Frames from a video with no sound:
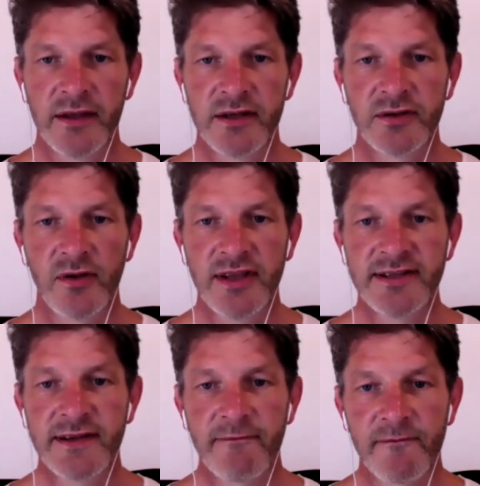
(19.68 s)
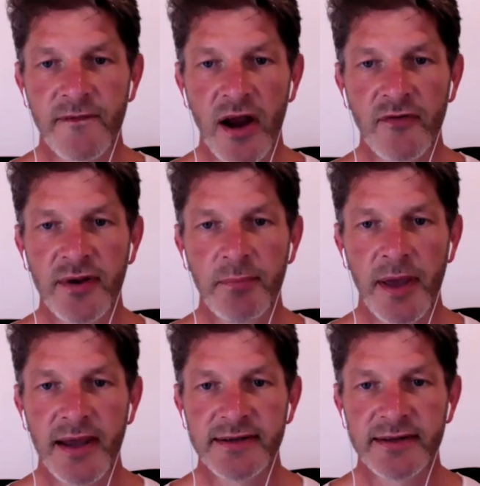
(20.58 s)
So this is a very
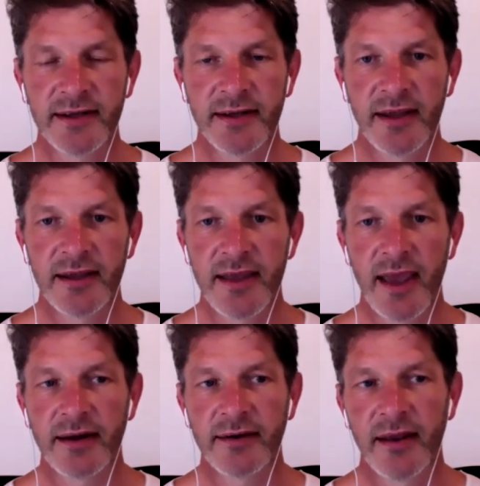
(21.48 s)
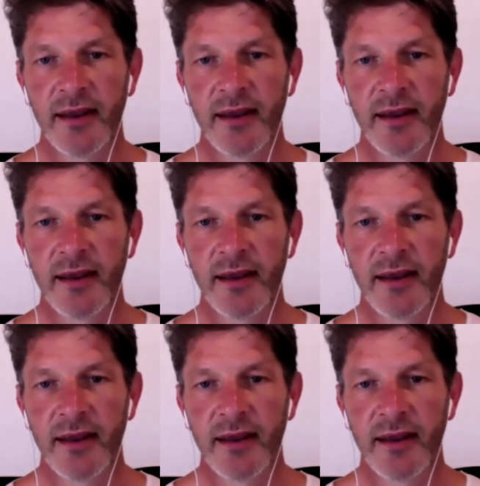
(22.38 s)
basic yet